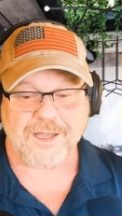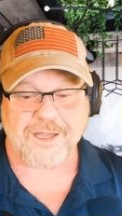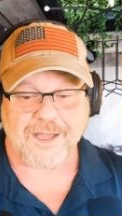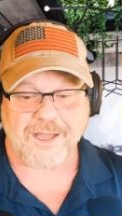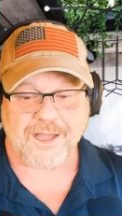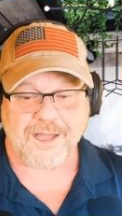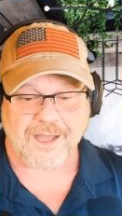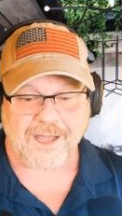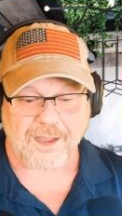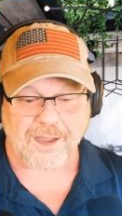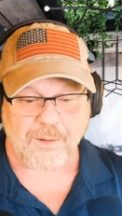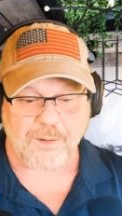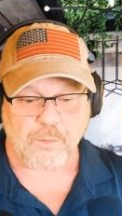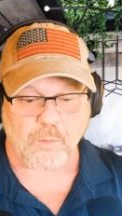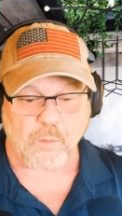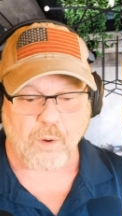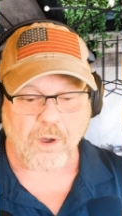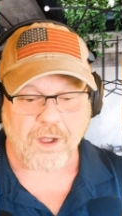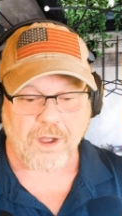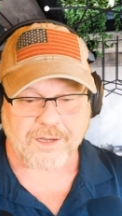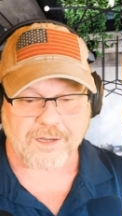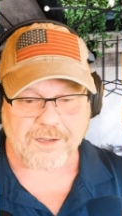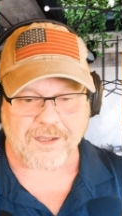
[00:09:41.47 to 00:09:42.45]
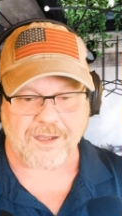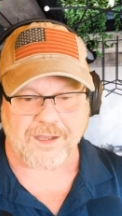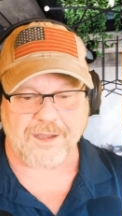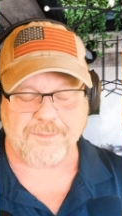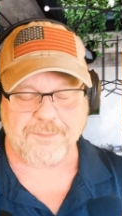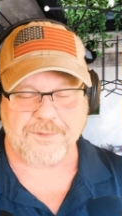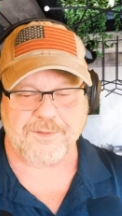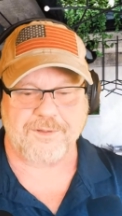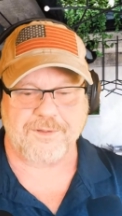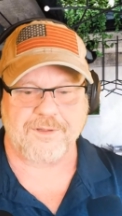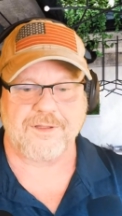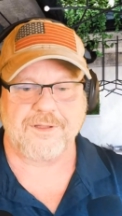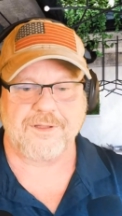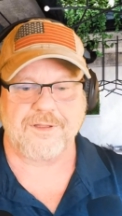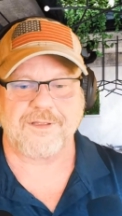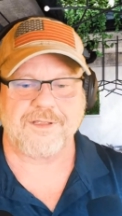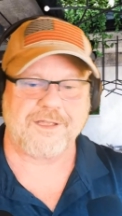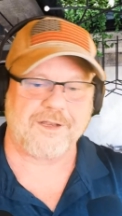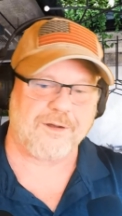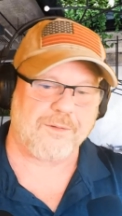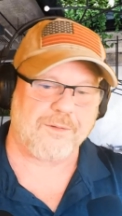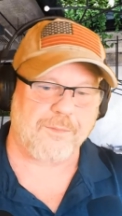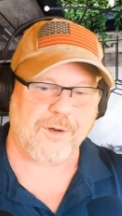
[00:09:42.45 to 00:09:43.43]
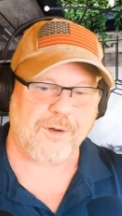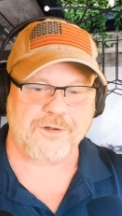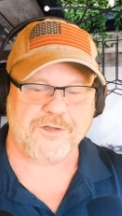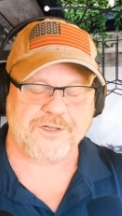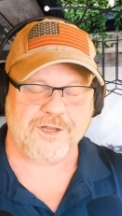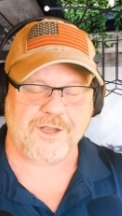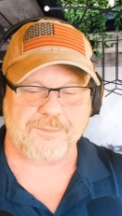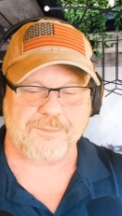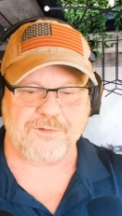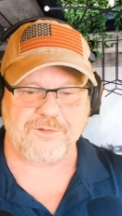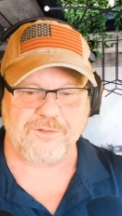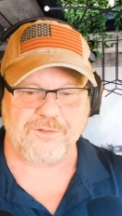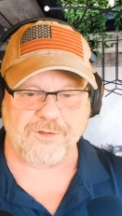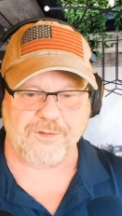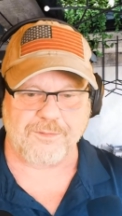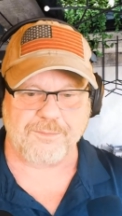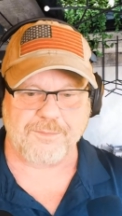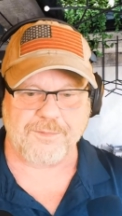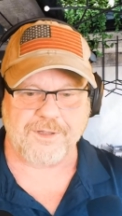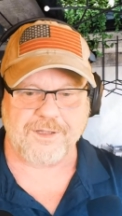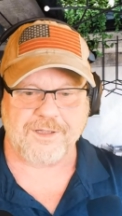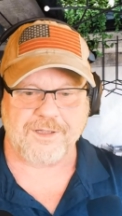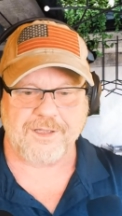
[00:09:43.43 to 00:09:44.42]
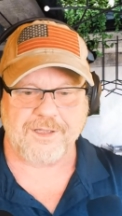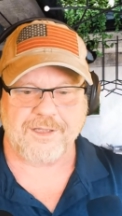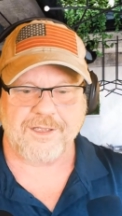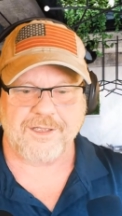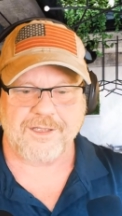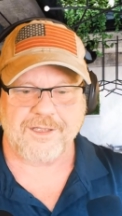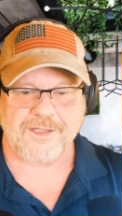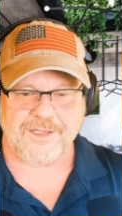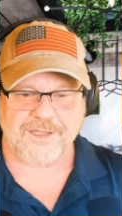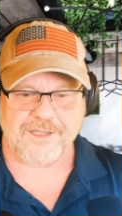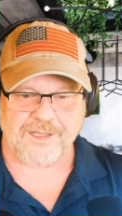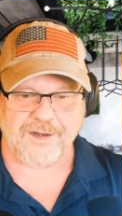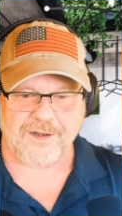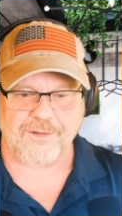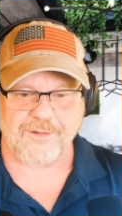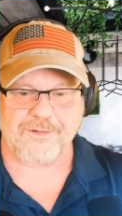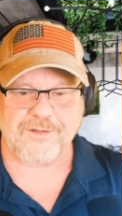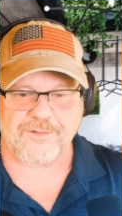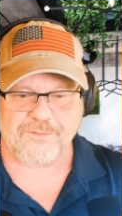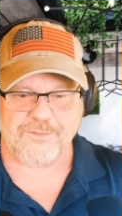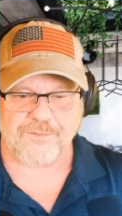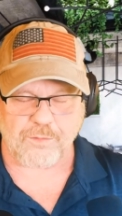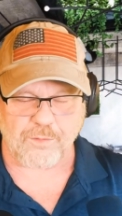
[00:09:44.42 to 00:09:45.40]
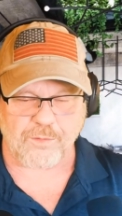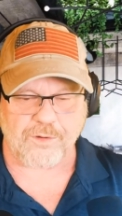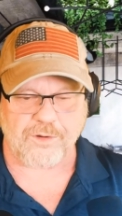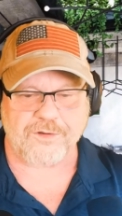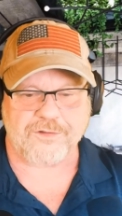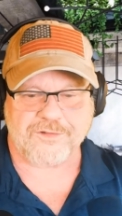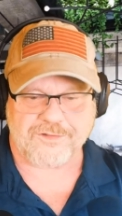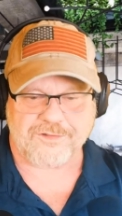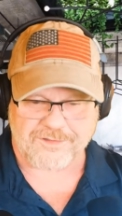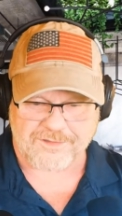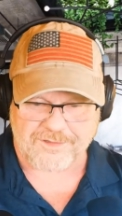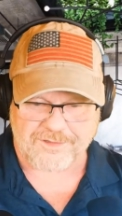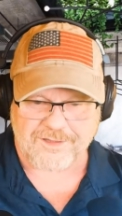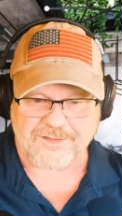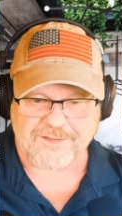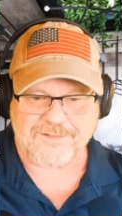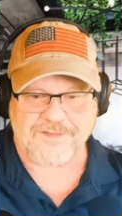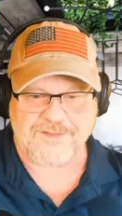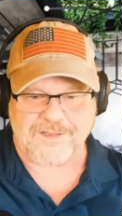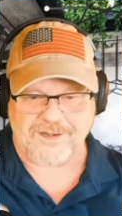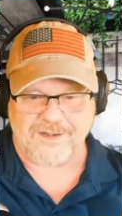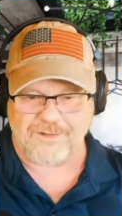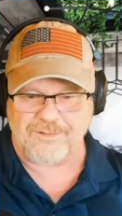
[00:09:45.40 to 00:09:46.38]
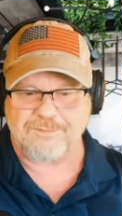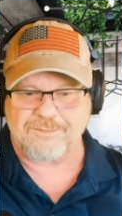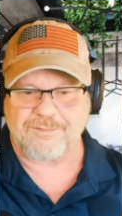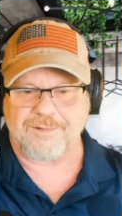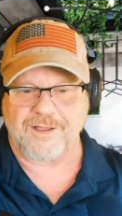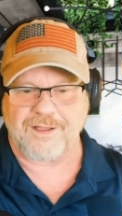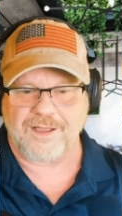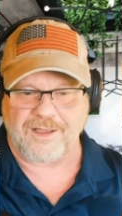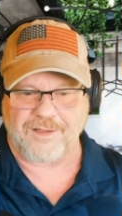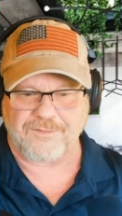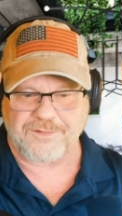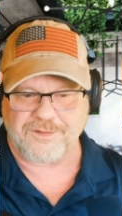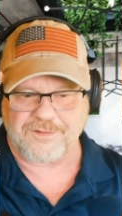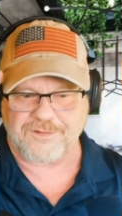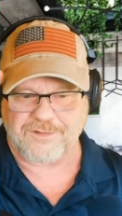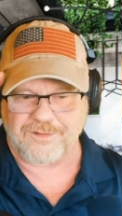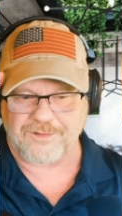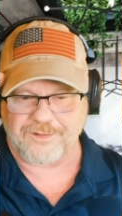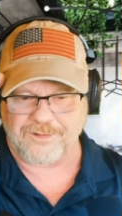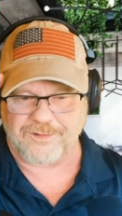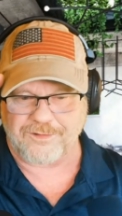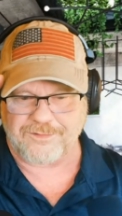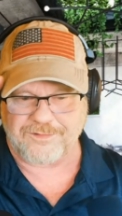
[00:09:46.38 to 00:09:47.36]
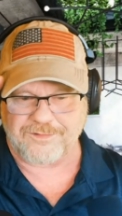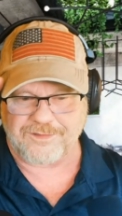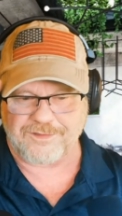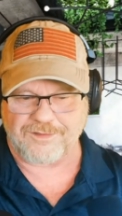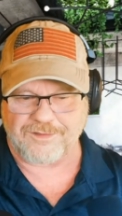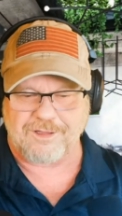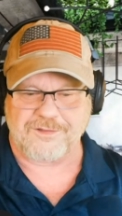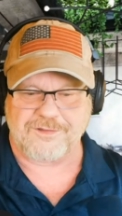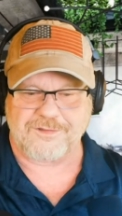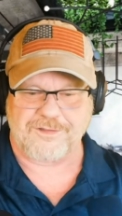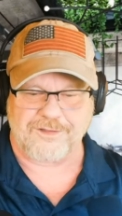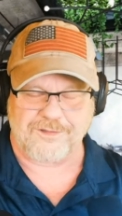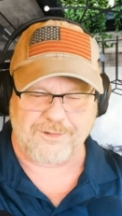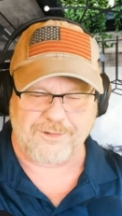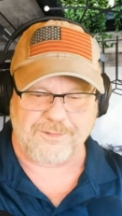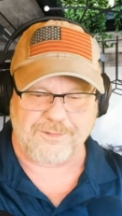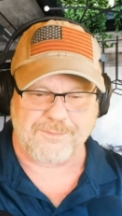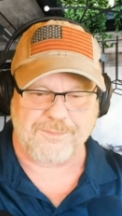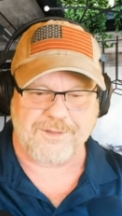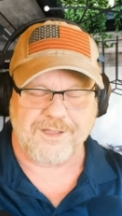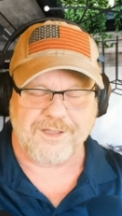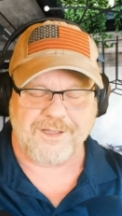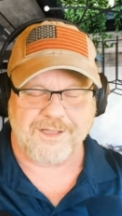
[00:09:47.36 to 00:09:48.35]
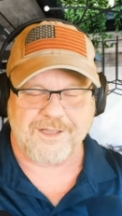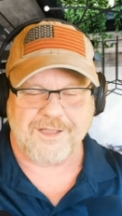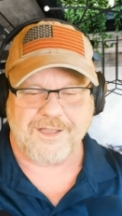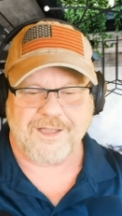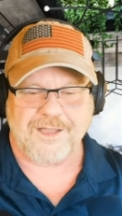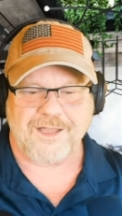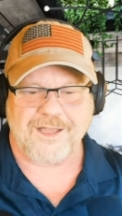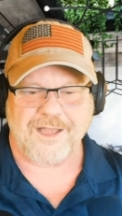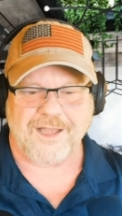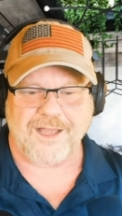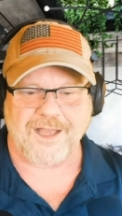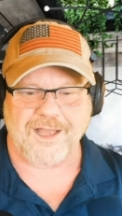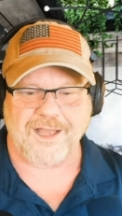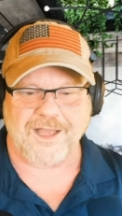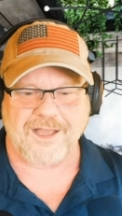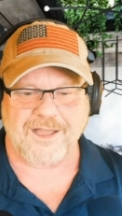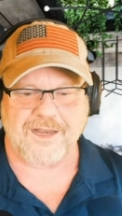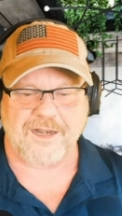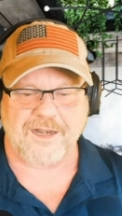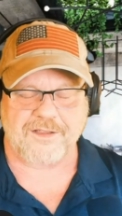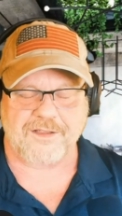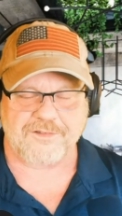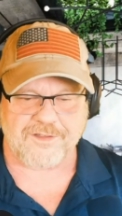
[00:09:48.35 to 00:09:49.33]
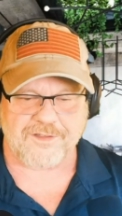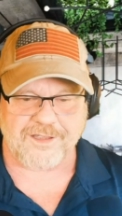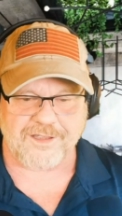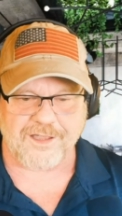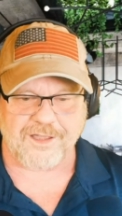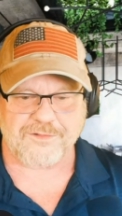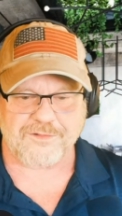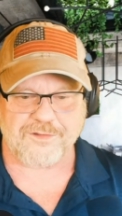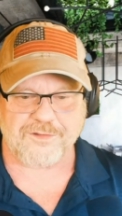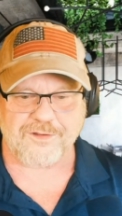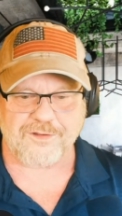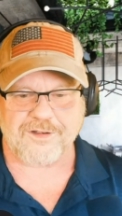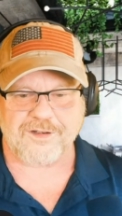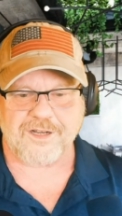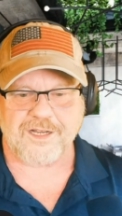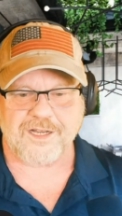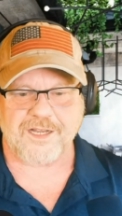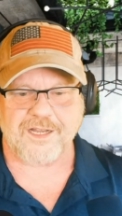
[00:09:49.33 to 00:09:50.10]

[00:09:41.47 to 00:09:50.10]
I walk up, you know, march up to him, you know, and of course, uh, you know, I have to salute. So I salute him uh, and I say, yes, sir.